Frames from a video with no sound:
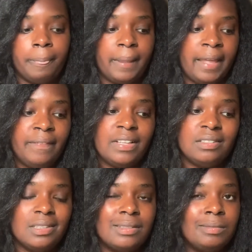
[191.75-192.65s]
And this
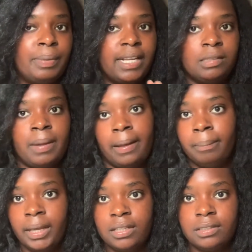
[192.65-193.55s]
is base by
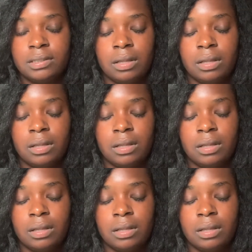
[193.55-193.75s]
base.